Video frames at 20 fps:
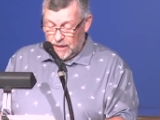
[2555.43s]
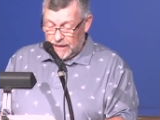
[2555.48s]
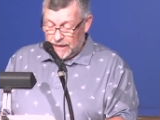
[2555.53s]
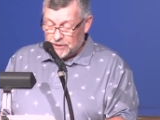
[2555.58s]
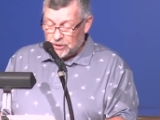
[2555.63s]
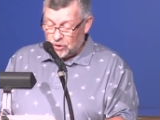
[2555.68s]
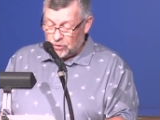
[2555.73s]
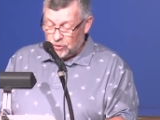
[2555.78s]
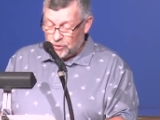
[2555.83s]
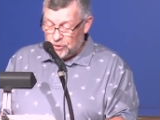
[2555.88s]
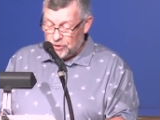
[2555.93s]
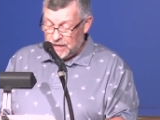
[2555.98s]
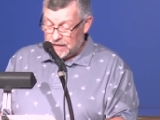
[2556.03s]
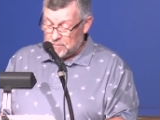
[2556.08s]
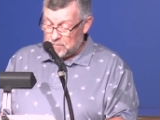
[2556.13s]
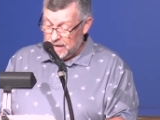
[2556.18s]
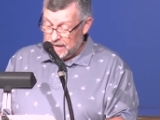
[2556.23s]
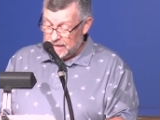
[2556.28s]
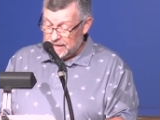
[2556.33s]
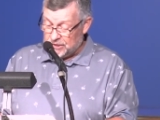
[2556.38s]

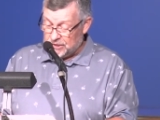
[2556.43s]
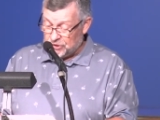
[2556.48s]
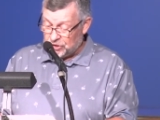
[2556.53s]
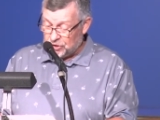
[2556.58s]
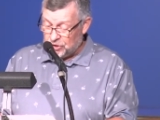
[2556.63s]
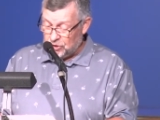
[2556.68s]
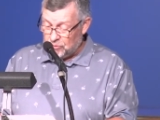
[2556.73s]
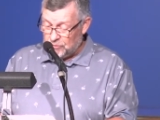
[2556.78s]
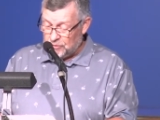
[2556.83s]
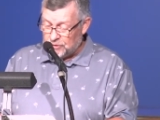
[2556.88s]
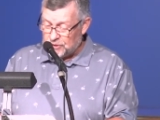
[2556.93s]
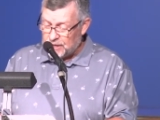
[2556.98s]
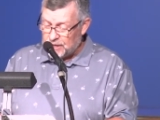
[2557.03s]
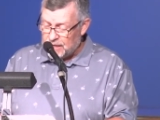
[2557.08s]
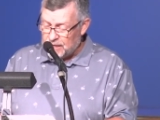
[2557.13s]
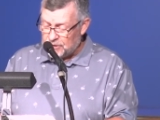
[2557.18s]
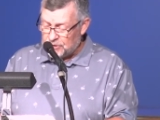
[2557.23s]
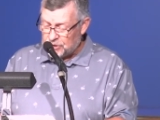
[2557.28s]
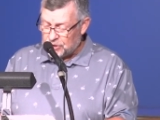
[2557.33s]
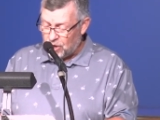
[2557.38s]
including many students
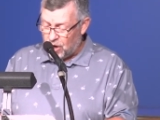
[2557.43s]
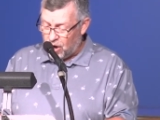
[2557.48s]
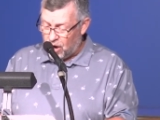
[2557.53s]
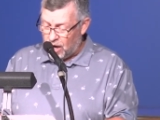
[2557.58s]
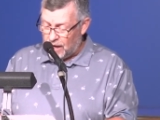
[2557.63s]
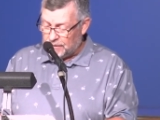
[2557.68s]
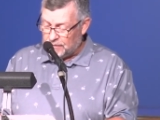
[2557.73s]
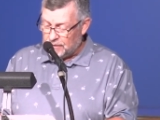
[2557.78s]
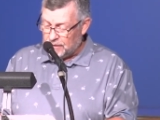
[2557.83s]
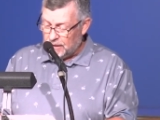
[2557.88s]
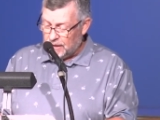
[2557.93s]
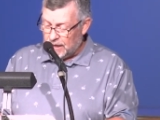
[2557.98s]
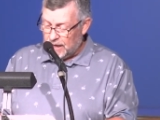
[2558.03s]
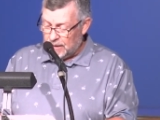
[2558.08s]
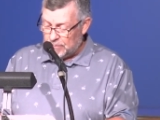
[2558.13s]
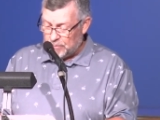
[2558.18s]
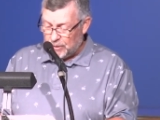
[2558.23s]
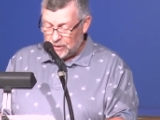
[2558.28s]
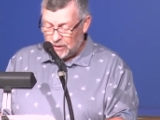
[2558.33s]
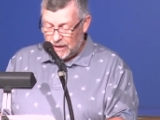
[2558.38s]
he has taught
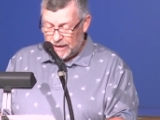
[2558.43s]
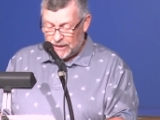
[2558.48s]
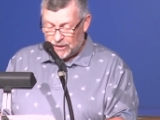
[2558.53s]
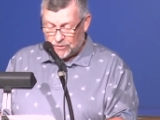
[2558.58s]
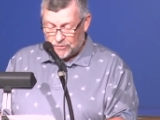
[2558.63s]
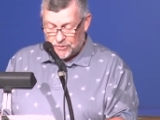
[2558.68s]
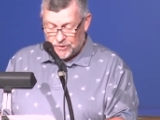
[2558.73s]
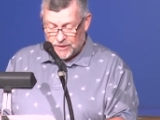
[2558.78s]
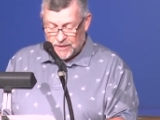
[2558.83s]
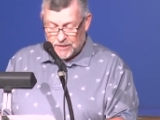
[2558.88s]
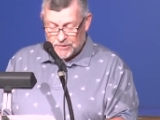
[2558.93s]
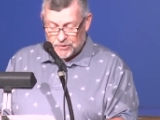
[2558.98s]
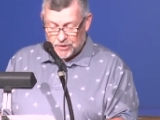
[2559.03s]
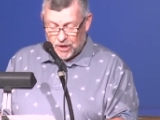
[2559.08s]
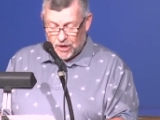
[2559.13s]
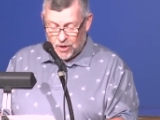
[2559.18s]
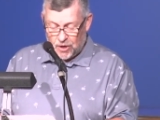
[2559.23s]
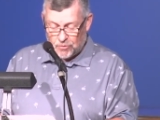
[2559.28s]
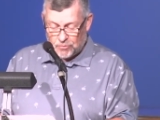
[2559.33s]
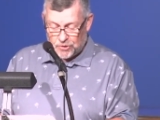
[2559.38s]
and players he has
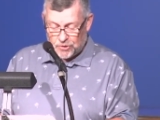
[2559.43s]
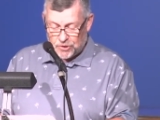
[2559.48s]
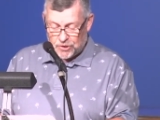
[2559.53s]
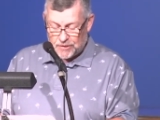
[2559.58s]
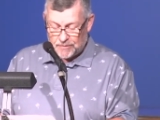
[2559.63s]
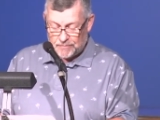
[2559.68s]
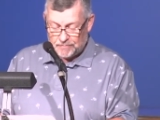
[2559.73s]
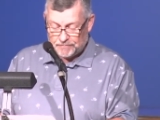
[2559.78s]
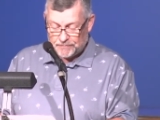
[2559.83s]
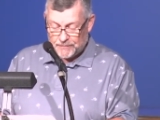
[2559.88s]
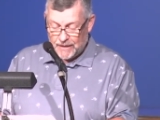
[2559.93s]
coached.